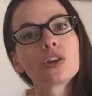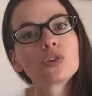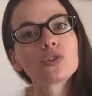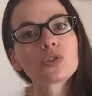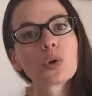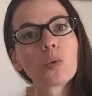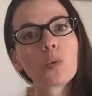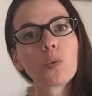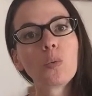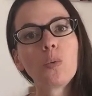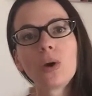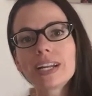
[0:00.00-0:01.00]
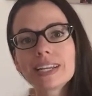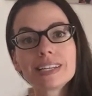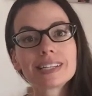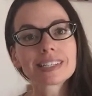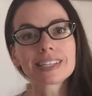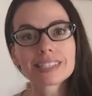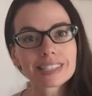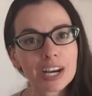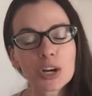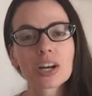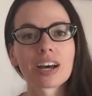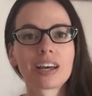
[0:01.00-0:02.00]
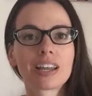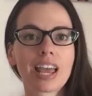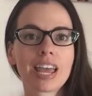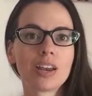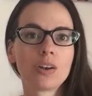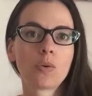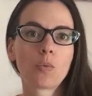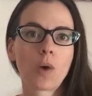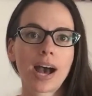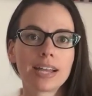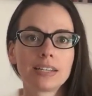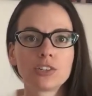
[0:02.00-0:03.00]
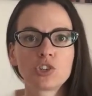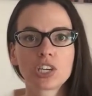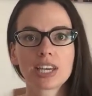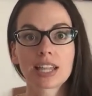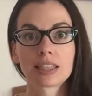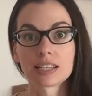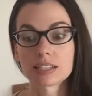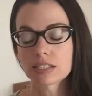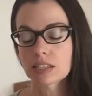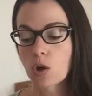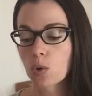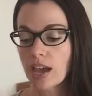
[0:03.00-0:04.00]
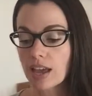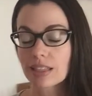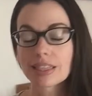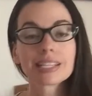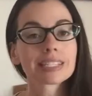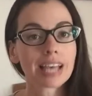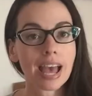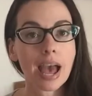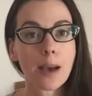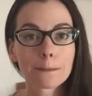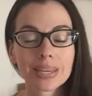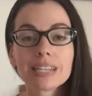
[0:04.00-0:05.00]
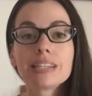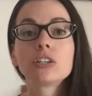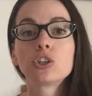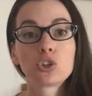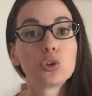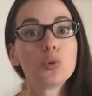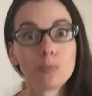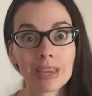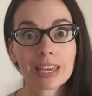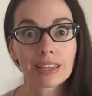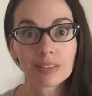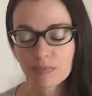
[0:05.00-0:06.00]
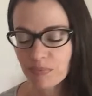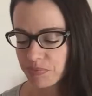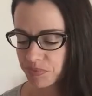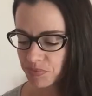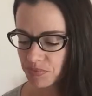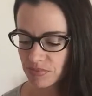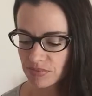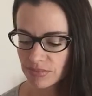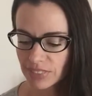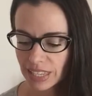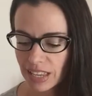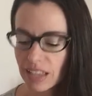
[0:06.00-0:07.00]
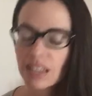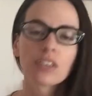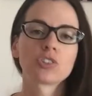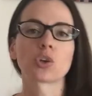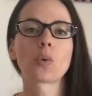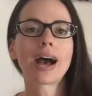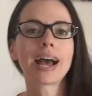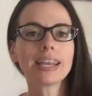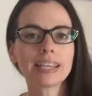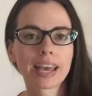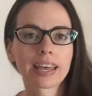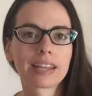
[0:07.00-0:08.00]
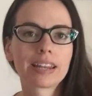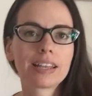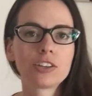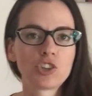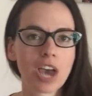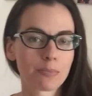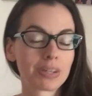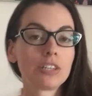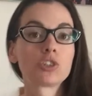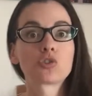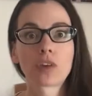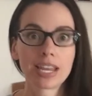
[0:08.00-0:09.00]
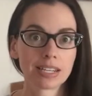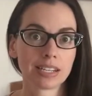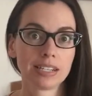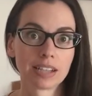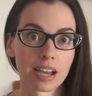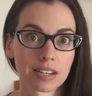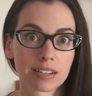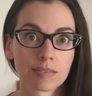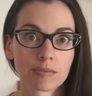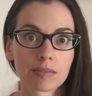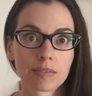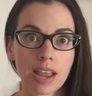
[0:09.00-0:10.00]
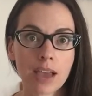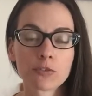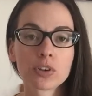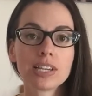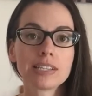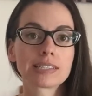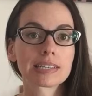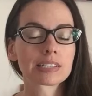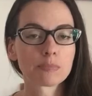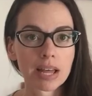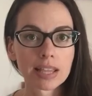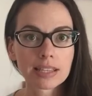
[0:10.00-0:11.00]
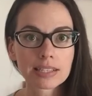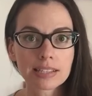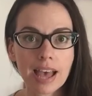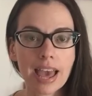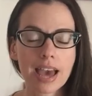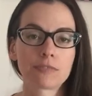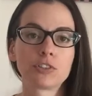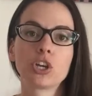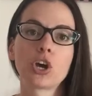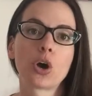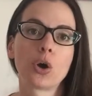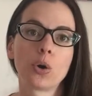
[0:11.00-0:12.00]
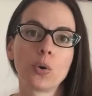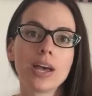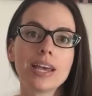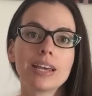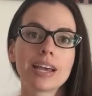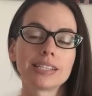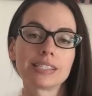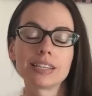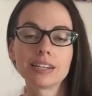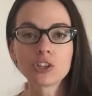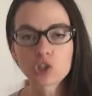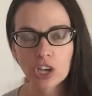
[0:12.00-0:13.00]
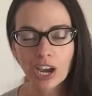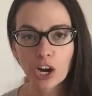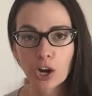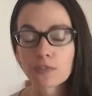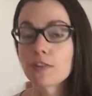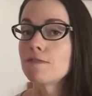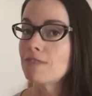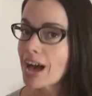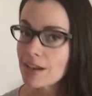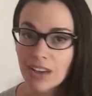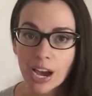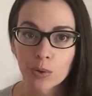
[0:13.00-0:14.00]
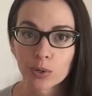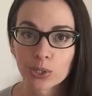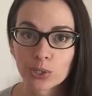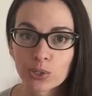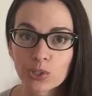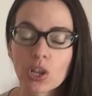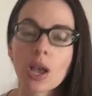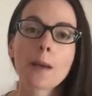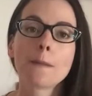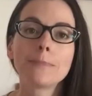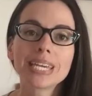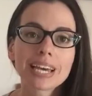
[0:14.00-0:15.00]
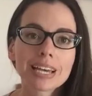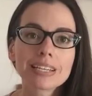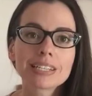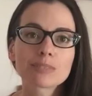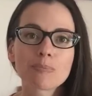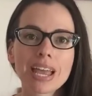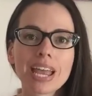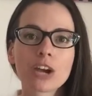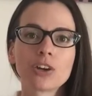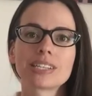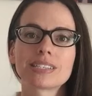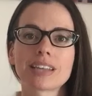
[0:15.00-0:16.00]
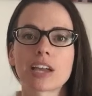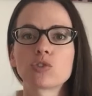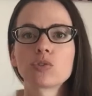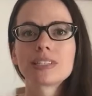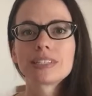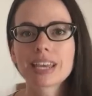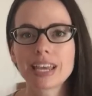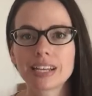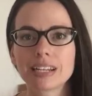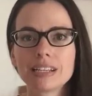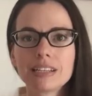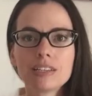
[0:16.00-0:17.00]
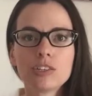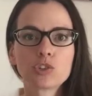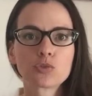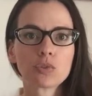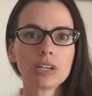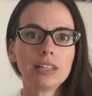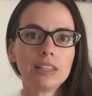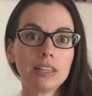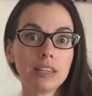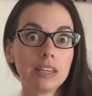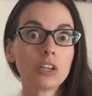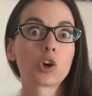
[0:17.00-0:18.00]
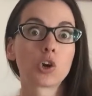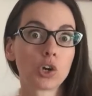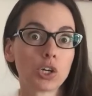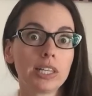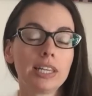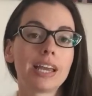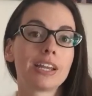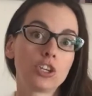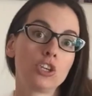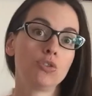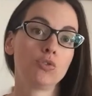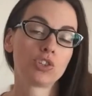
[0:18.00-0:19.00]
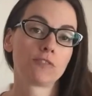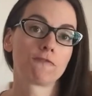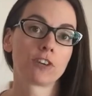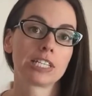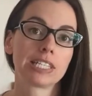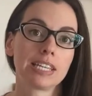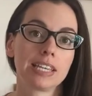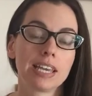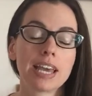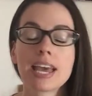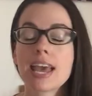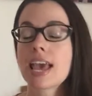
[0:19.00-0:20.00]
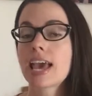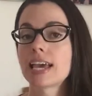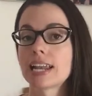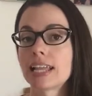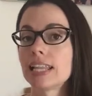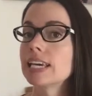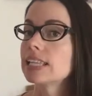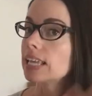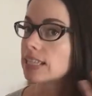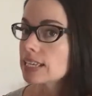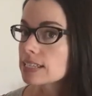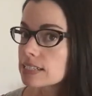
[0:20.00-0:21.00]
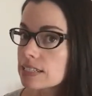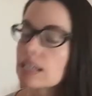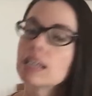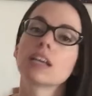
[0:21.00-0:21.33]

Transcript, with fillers: So what is a stair cut and why did she get this? Okay, this happened to me. So I get Japanese straightening done. Every six months, I have to go and sit in a chair for five hours because my hair in its natural state is really curly and huge and frizzy, and I like it like this.